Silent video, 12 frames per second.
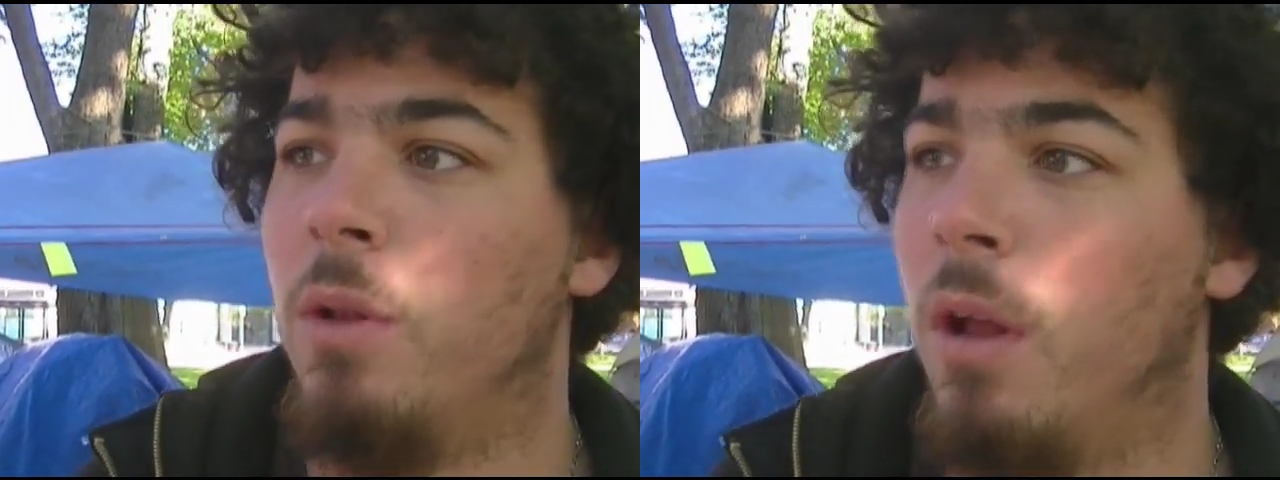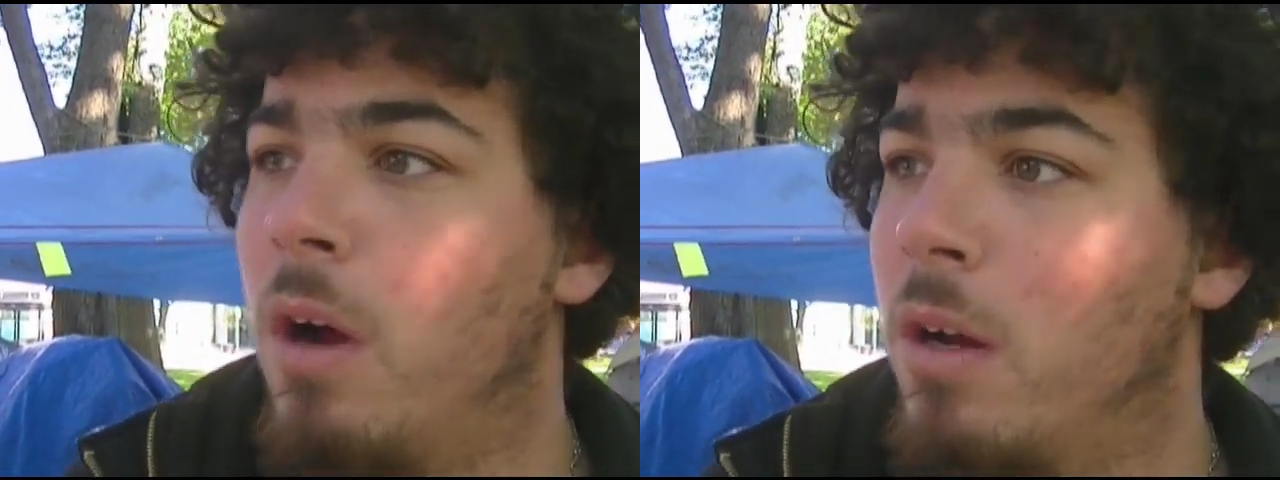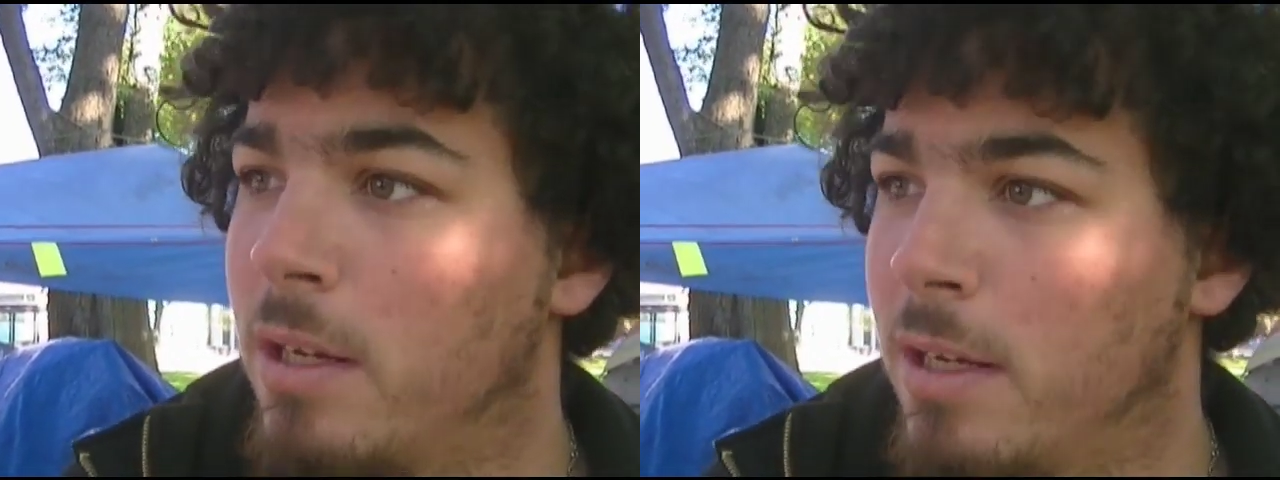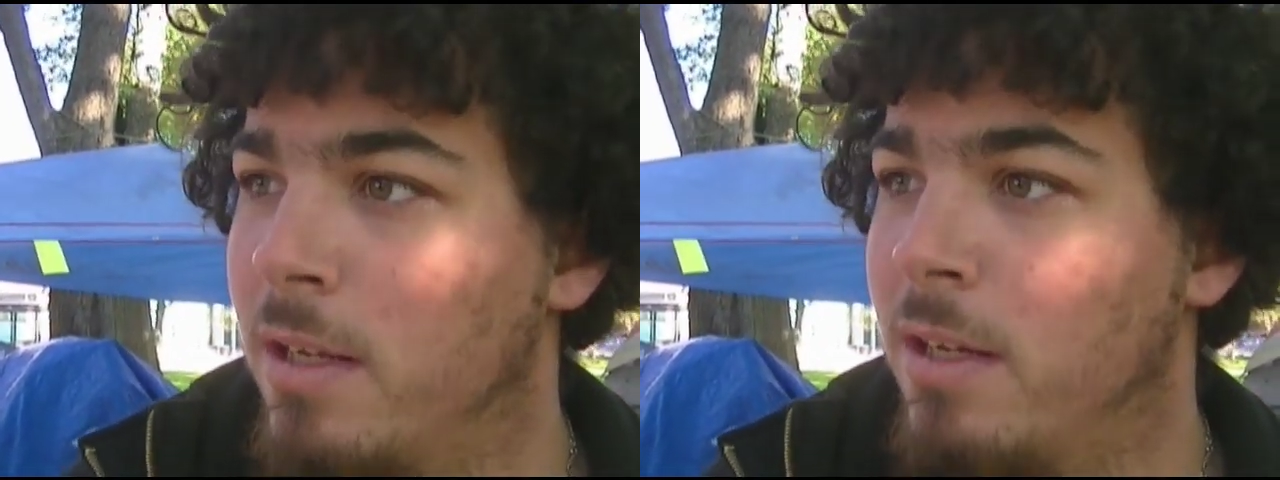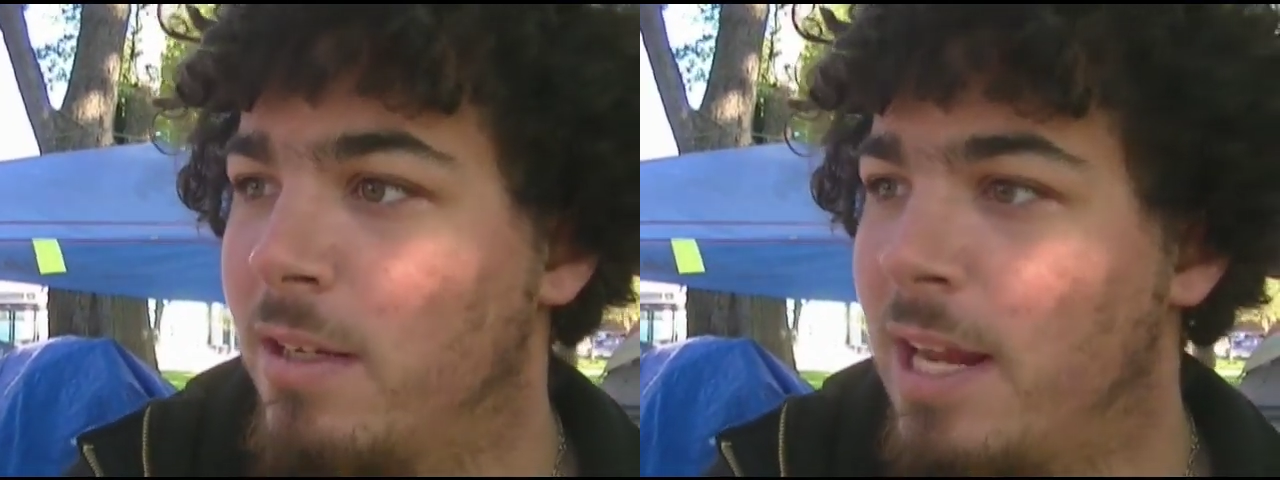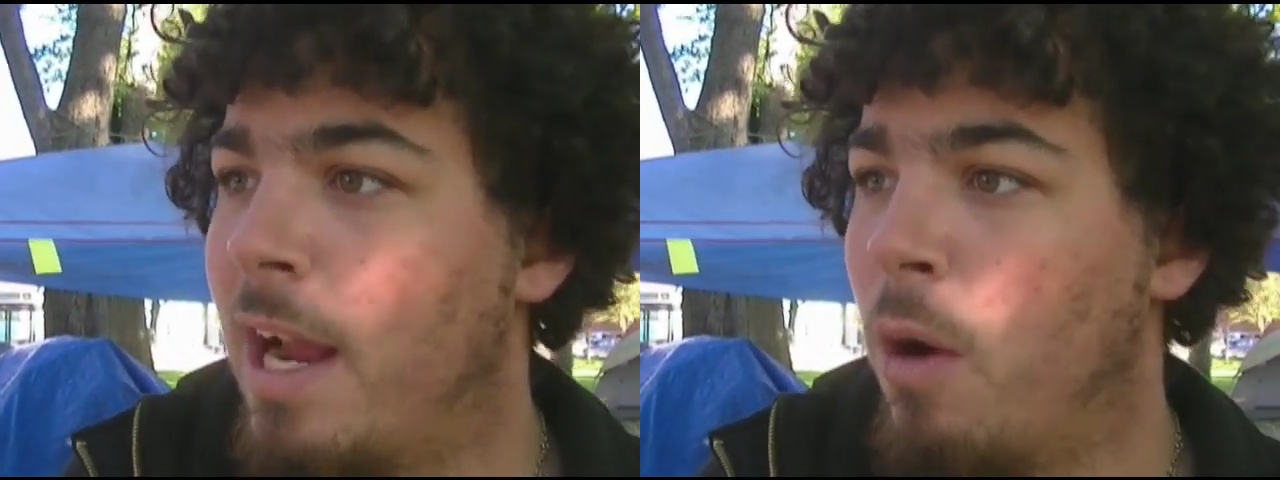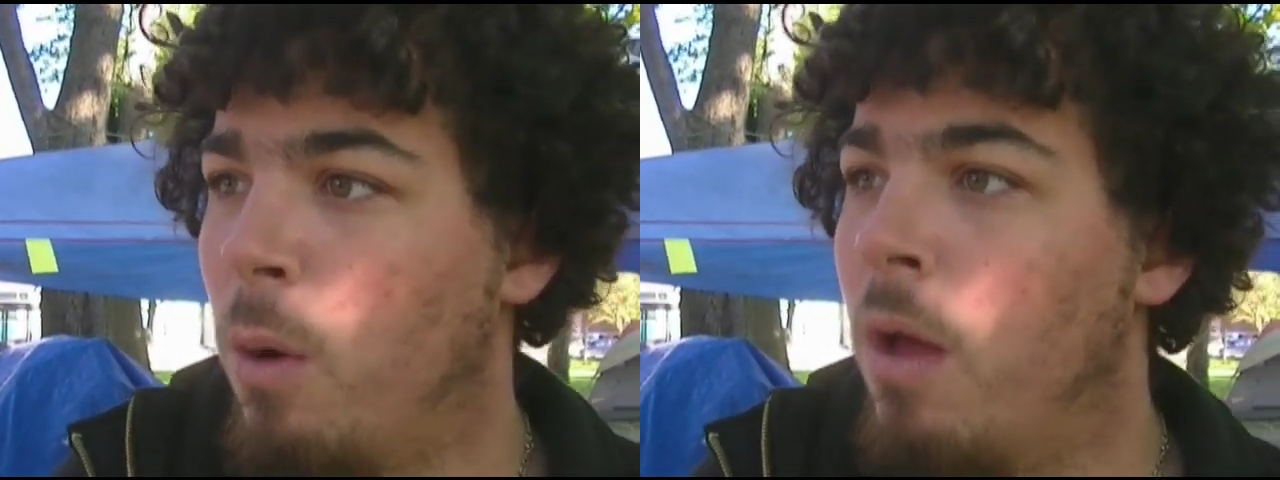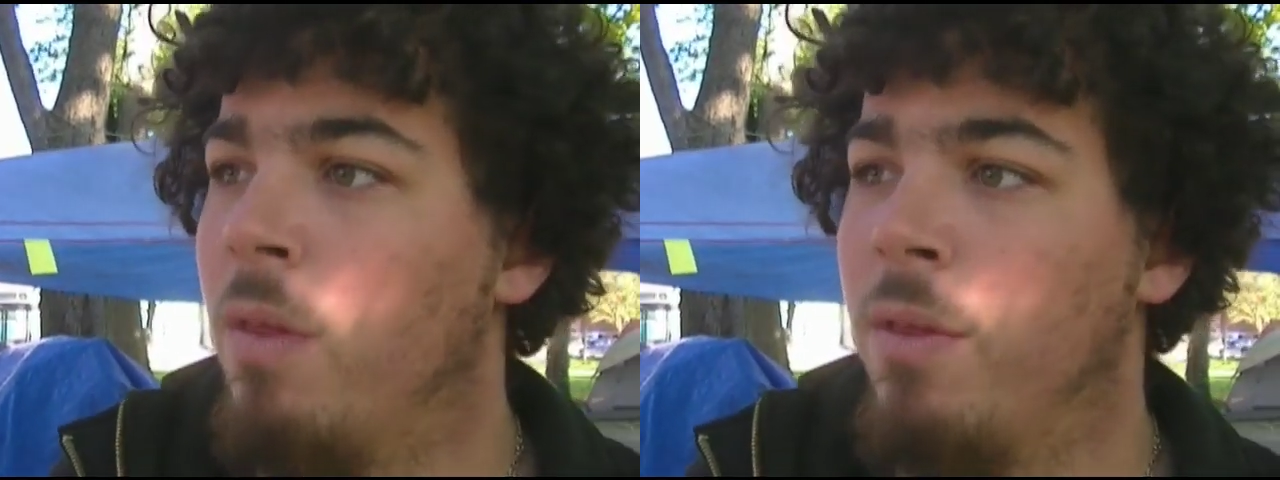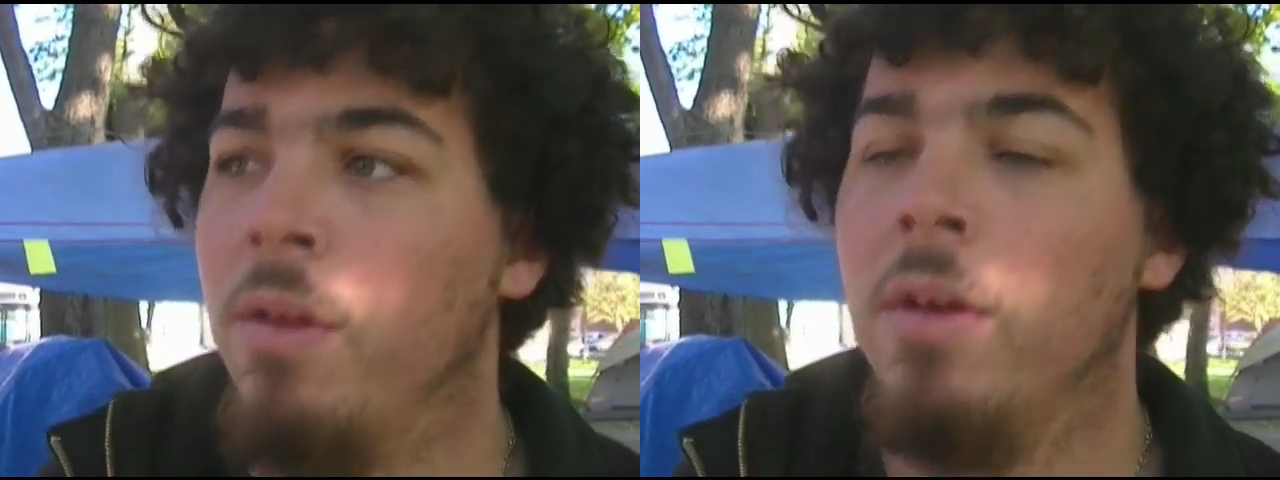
long to take our wealth.